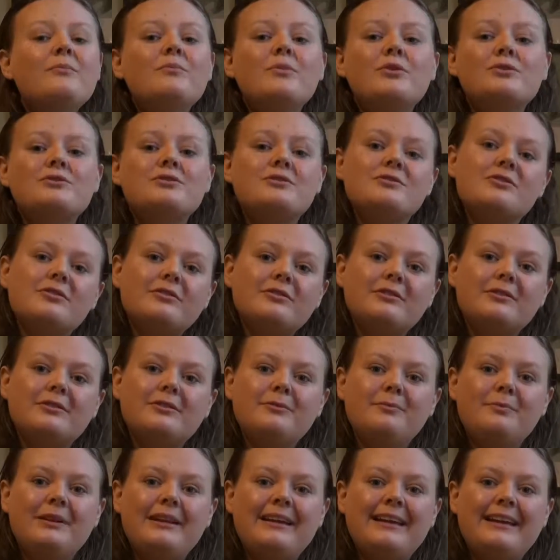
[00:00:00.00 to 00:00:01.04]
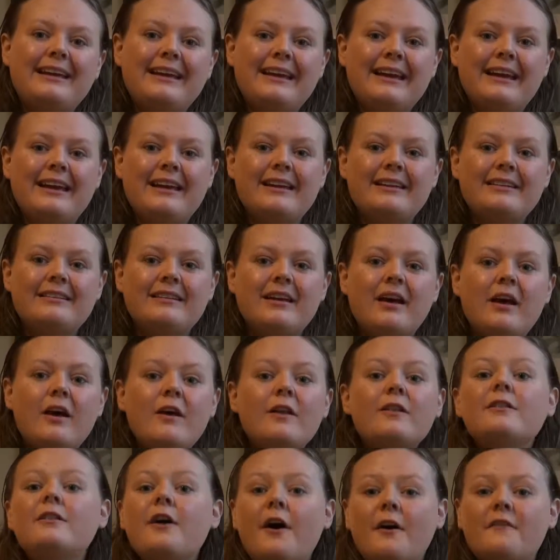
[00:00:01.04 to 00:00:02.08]
most notably in
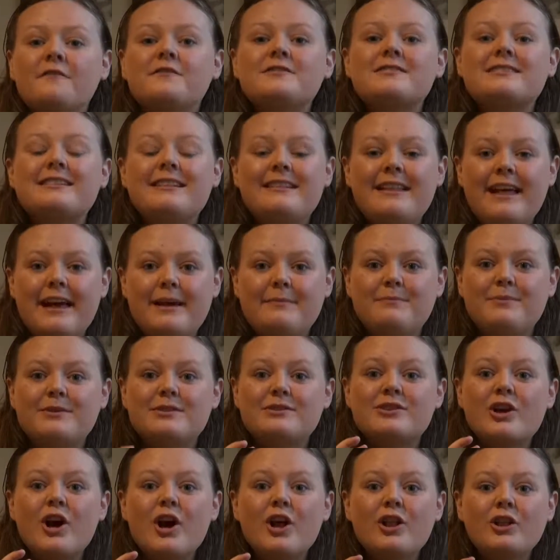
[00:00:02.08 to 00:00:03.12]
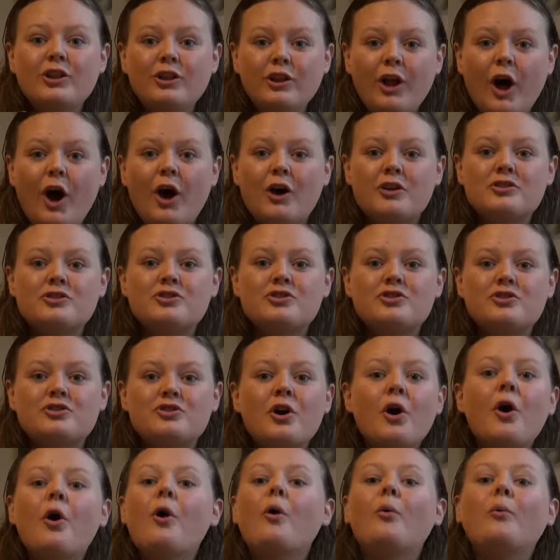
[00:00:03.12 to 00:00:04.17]
Love's Labour's Lost,
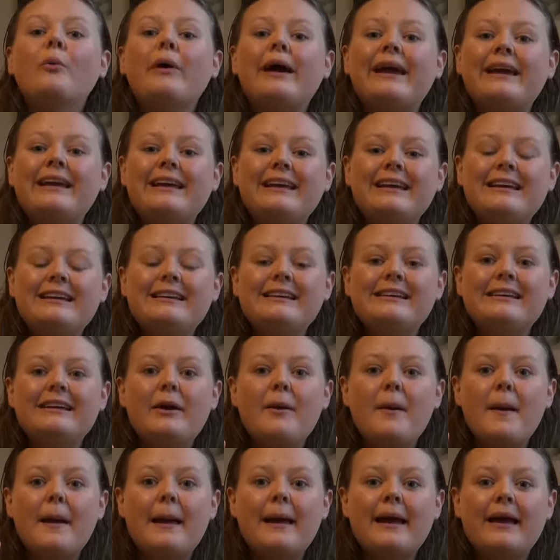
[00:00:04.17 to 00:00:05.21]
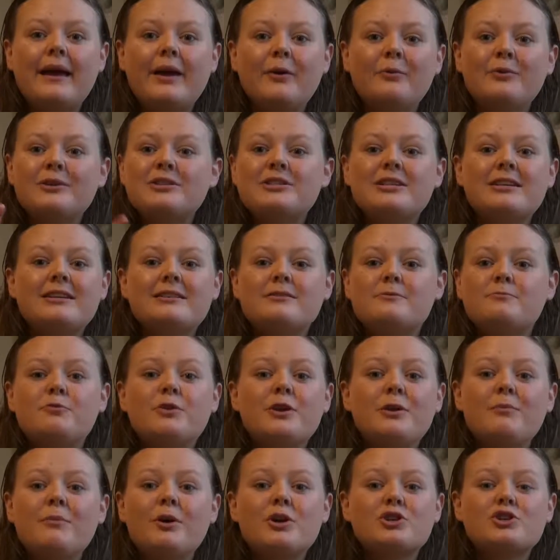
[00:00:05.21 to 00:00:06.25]
which is
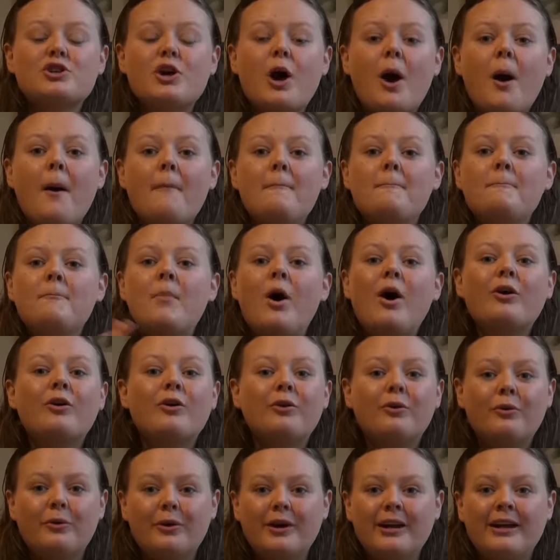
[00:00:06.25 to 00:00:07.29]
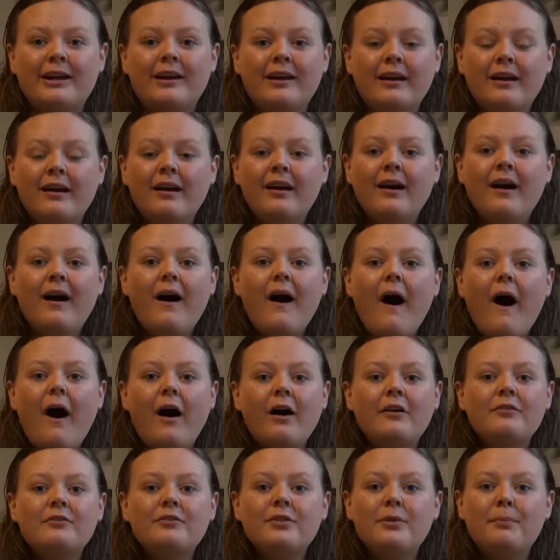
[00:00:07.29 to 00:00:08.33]
pretty much a mockery
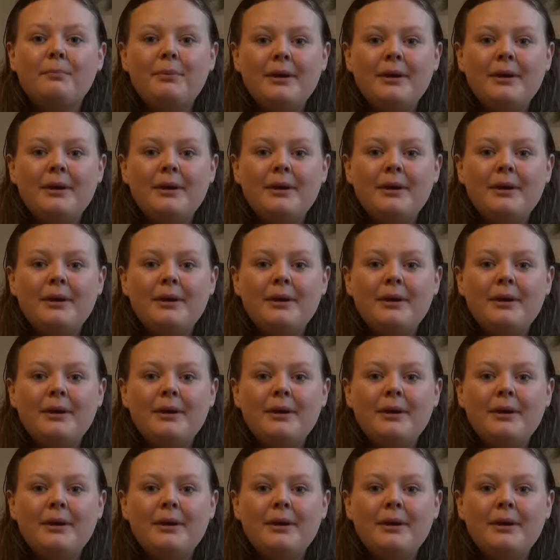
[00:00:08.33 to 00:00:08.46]
of the